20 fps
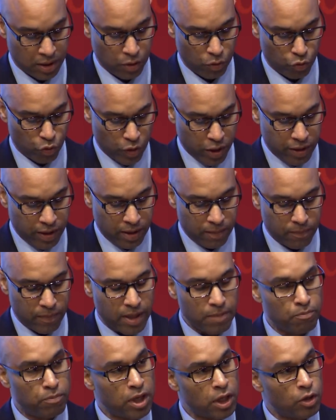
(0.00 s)
rhythm
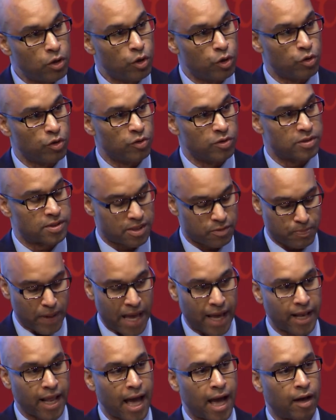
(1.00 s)
and blues
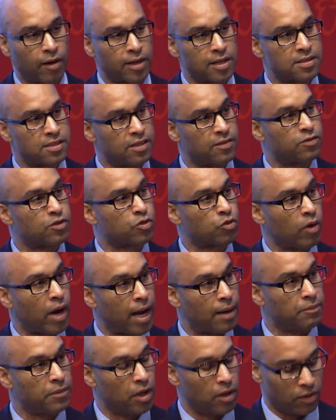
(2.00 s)
spat out as if
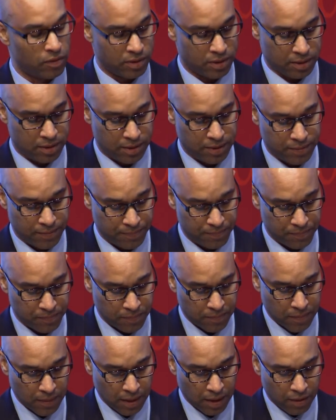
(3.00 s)
shrapnel.
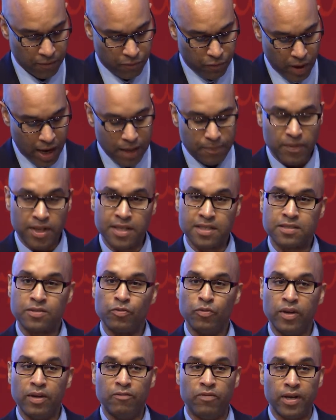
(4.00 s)
Fragments
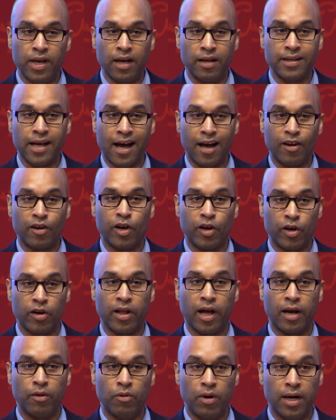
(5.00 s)
revealed how hurt
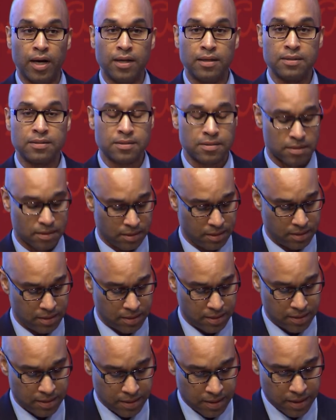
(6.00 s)
I was.
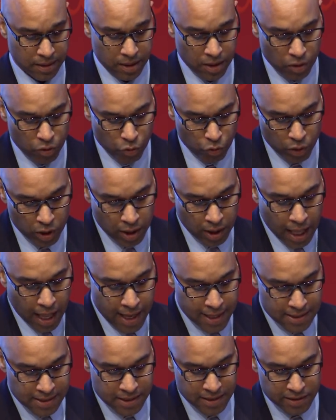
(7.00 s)

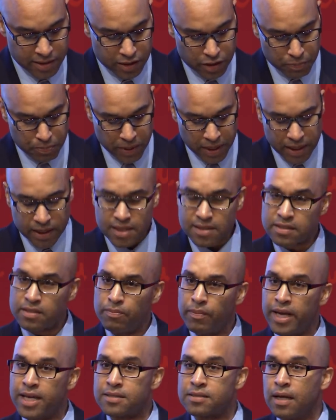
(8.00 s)
Realizing to speak is to
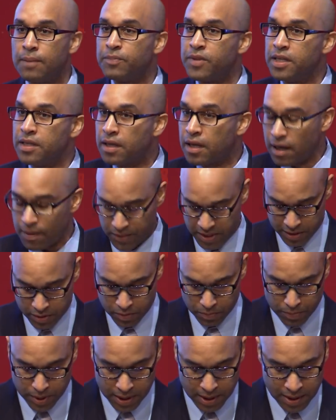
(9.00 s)
make something come
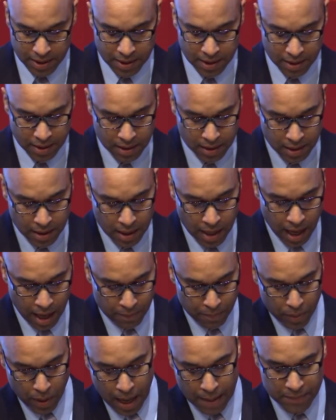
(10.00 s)
into being, I
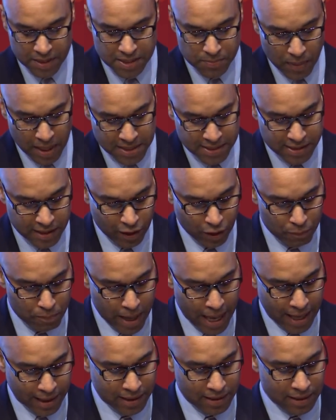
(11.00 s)
promised myself
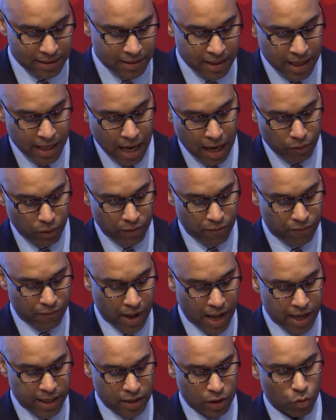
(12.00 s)
back in the day I would
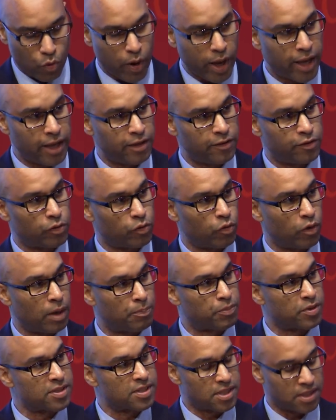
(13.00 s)
find a way to
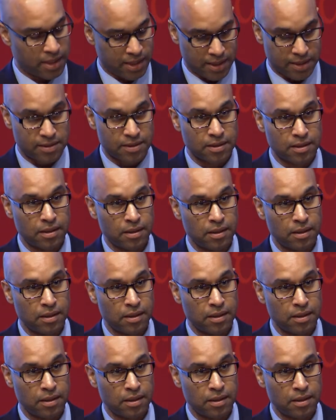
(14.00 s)
represent